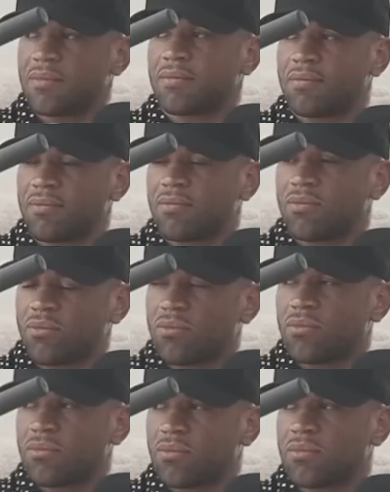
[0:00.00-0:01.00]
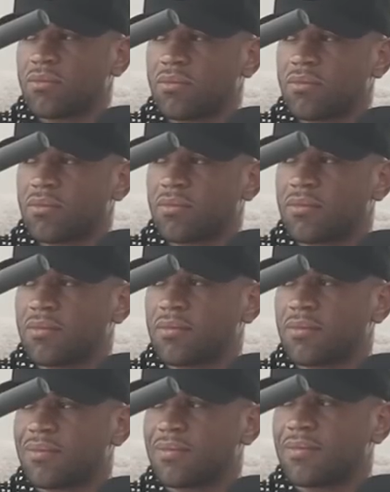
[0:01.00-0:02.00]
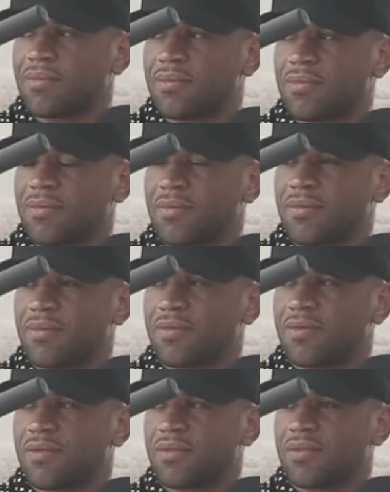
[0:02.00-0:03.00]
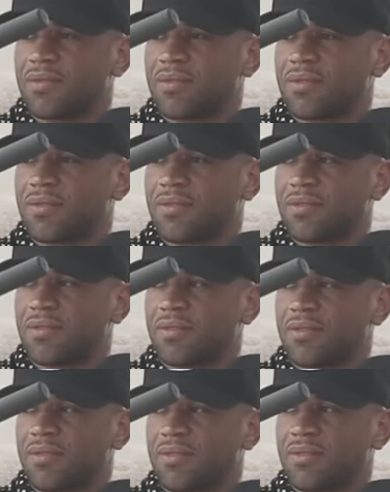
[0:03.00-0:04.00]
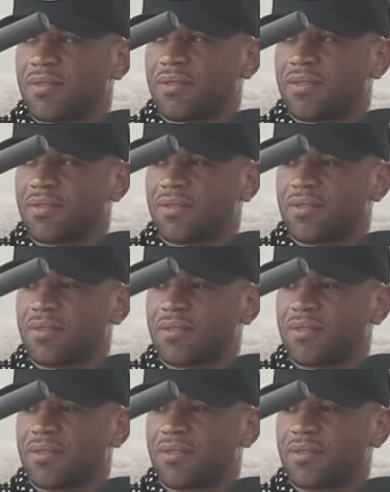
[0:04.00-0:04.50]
[no speech]